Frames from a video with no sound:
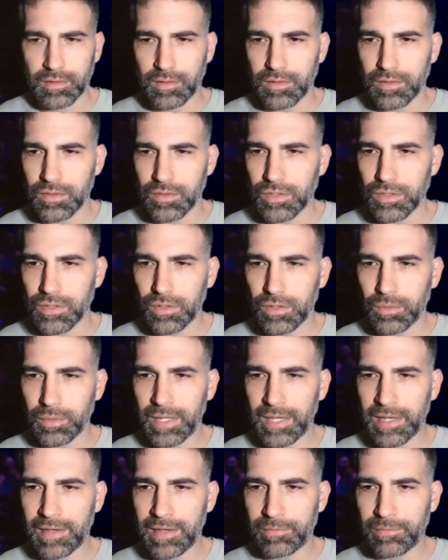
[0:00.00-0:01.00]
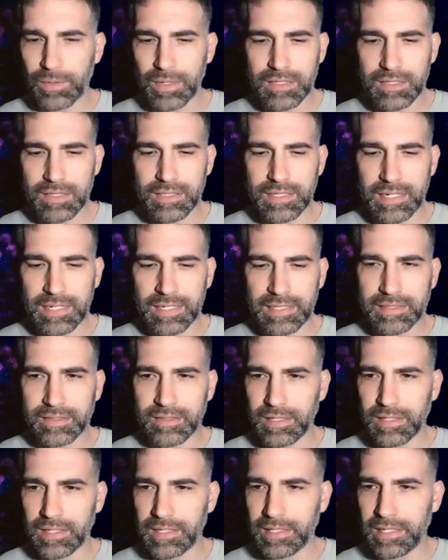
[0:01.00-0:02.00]
So we have one site
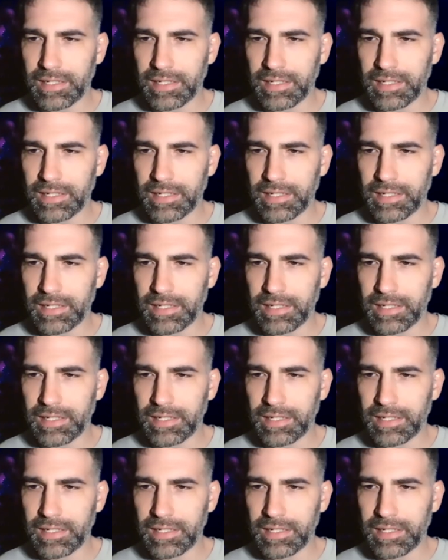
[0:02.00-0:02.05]
in